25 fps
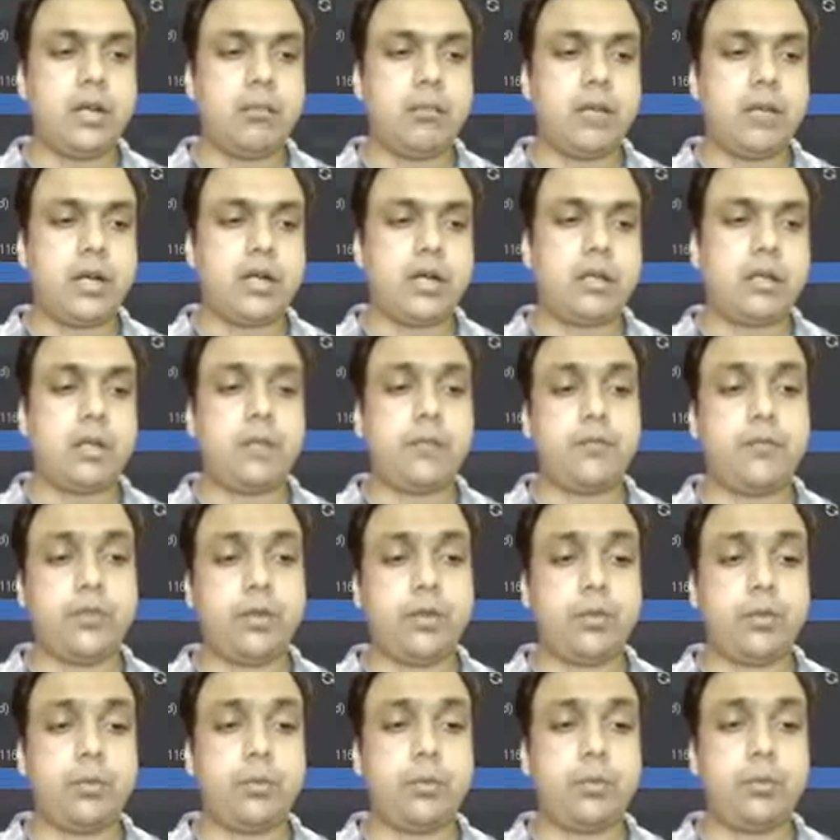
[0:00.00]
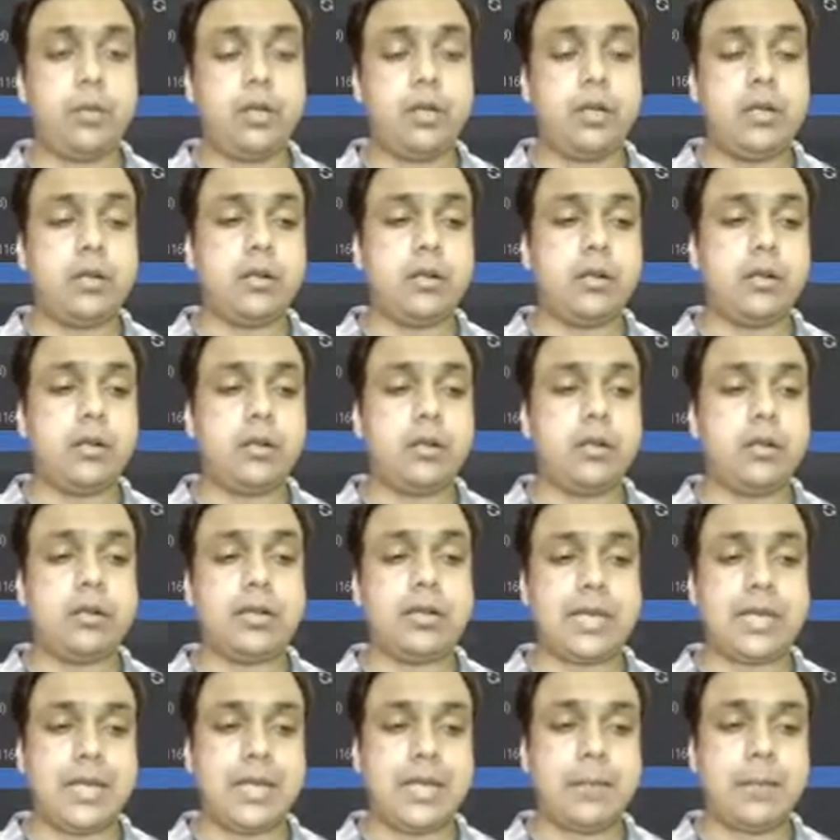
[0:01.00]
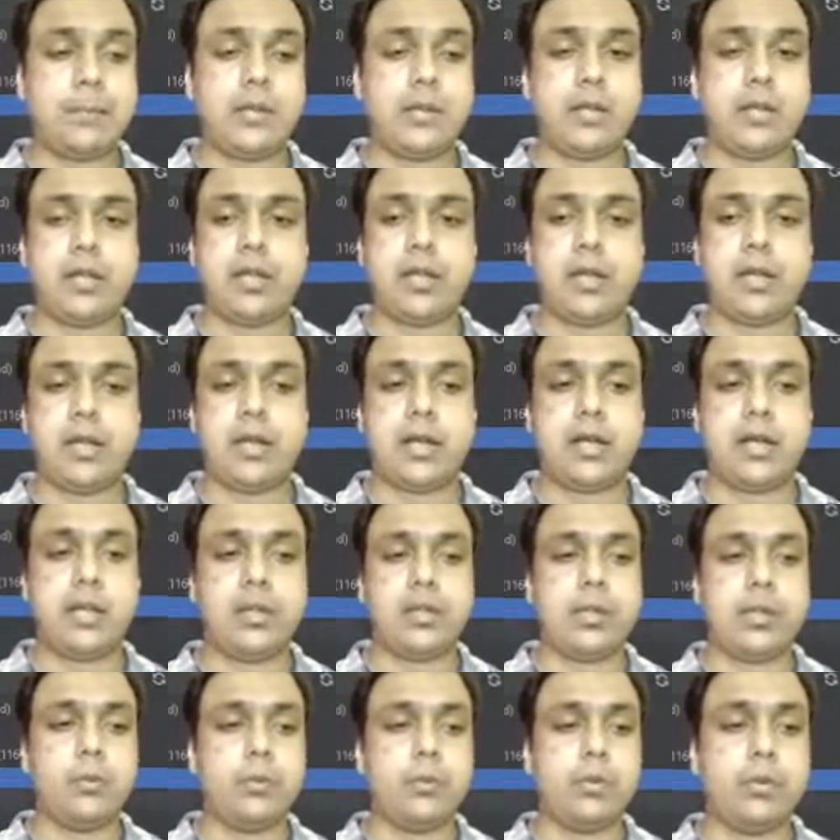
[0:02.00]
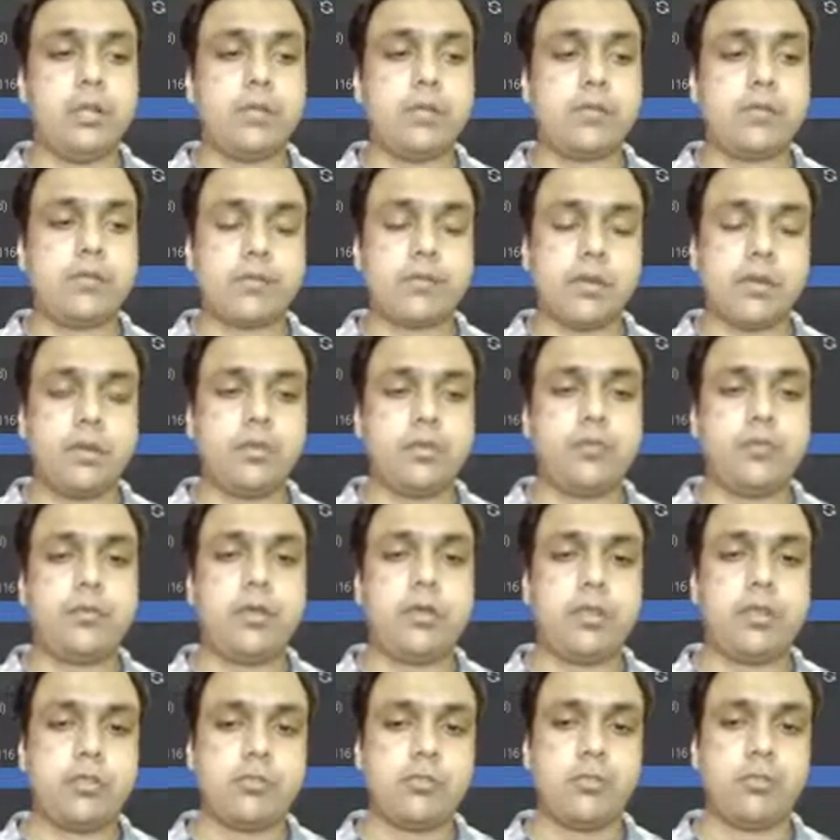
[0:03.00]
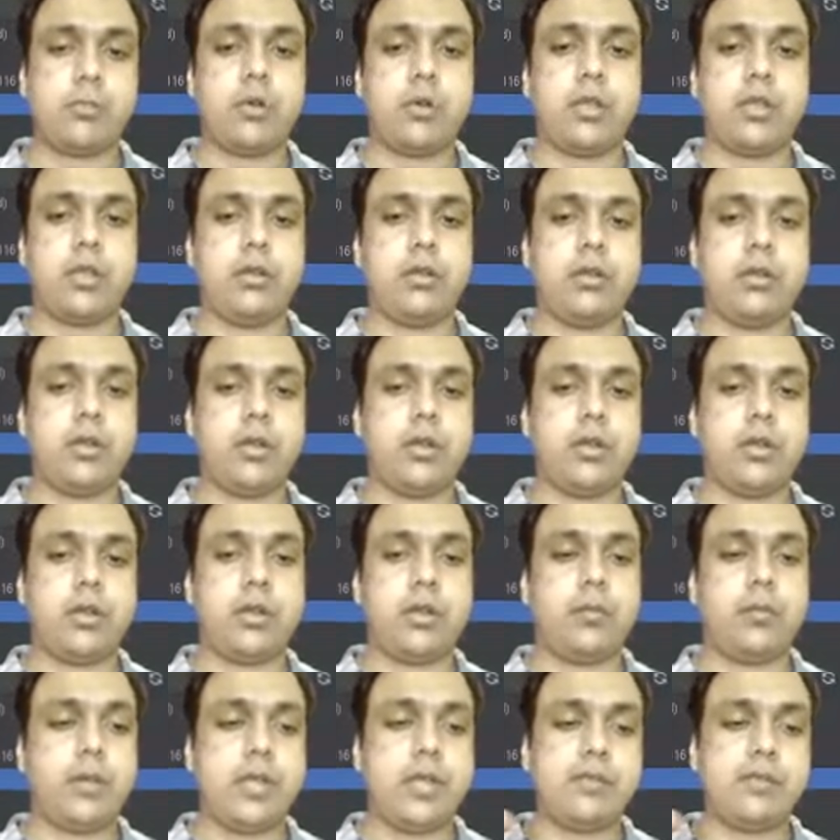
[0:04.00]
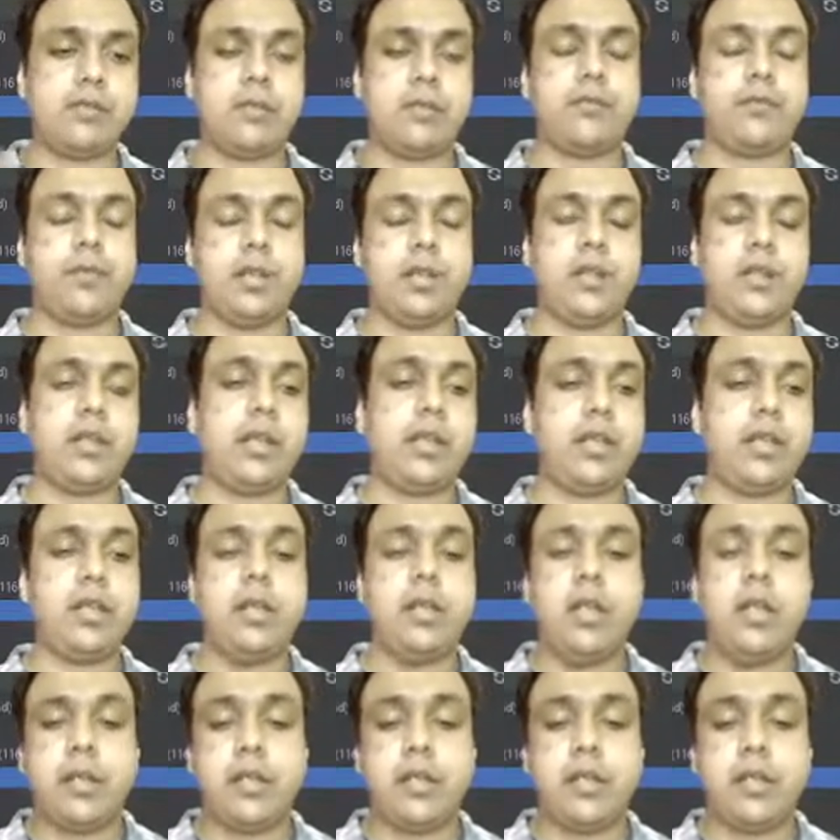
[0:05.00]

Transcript: But if you will type it and you will search for this module on your device, definitely